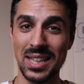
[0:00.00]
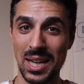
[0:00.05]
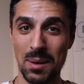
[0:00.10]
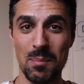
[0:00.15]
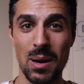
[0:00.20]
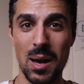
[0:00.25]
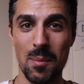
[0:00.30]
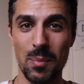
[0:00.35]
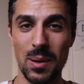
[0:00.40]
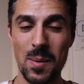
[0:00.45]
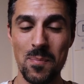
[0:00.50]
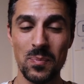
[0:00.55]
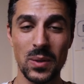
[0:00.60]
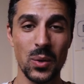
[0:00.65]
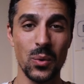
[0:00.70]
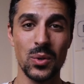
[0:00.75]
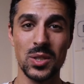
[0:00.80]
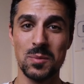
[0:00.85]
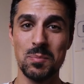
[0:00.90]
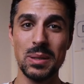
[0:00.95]
came up.
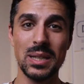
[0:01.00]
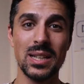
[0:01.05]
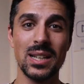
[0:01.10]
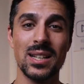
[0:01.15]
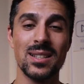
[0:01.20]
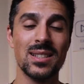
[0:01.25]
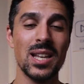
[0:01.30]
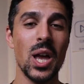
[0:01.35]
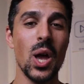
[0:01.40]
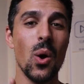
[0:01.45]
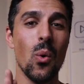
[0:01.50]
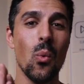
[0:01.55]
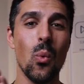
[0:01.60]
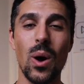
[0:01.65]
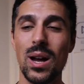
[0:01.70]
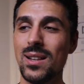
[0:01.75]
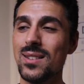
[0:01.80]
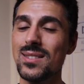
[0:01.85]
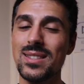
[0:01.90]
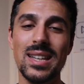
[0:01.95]
It was because
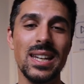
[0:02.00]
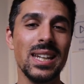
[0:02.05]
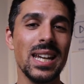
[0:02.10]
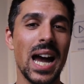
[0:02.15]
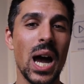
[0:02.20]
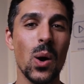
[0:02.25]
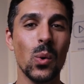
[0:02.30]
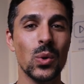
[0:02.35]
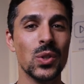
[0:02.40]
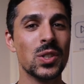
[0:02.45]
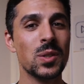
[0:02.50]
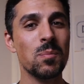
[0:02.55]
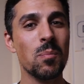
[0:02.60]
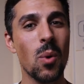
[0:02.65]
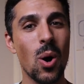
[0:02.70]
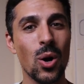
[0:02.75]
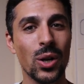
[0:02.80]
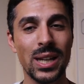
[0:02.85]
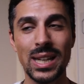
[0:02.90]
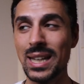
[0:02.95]
one day I was
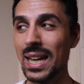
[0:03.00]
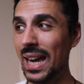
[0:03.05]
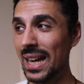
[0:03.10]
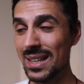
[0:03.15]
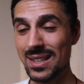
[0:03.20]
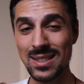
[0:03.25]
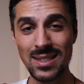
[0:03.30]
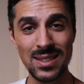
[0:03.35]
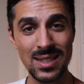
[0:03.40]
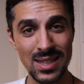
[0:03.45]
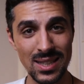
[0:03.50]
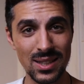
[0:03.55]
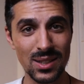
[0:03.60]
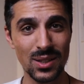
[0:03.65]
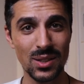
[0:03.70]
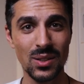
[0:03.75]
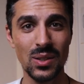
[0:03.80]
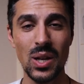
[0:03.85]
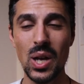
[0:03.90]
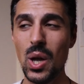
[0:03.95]
mocking a
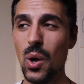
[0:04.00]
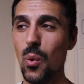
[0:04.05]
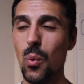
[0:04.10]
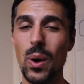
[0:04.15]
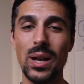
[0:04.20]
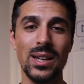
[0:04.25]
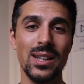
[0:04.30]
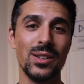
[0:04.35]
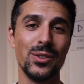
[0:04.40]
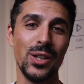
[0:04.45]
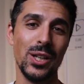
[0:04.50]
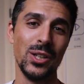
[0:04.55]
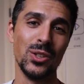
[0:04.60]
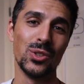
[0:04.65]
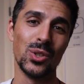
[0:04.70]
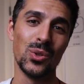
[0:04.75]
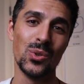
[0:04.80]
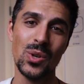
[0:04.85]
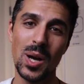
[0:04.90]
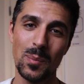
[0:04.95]
seagull when it
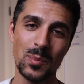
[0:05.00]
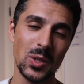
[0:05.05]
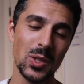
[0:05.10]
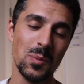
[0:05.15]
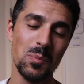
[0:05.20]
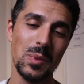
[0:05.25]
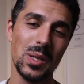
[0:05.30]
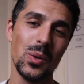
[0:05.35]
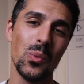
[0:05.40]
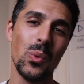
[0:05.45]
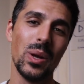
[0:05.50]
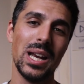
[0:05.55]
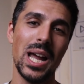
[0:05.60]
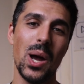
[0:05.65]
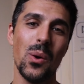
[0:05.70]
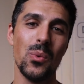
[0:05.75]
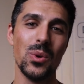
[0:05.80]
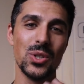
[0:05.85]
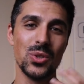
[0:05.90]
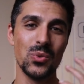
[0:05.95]
interrupted me when
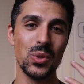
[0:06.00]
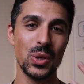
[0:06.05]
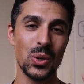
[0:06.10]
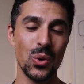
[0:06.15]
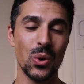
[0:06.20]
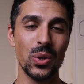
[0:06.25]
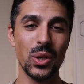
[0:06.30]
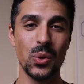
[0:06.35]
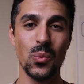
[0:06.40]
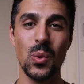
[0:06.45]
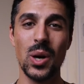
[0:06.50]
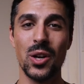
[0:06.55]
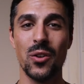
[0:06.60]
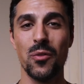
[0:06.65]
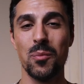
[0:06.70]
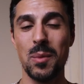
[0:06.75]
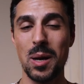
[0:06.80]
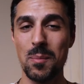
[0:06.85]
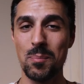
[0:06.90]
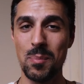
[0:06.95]
I was recording one
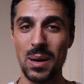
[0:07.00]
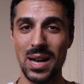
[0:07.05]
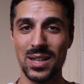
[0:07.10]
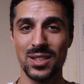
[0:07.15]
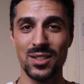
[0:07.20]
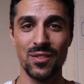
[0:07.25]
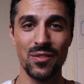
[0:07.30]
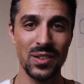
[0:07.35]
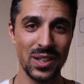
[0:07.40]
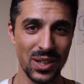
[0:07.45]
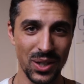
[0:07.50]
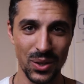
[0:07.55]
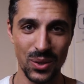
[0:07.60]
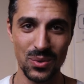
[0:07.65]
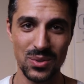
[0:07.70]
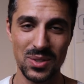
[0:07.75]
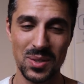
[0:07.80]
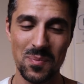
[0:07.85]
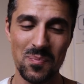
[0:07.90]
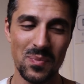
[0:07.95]
of my past
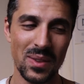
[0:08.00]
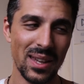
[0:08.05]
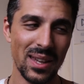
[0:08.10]
videos.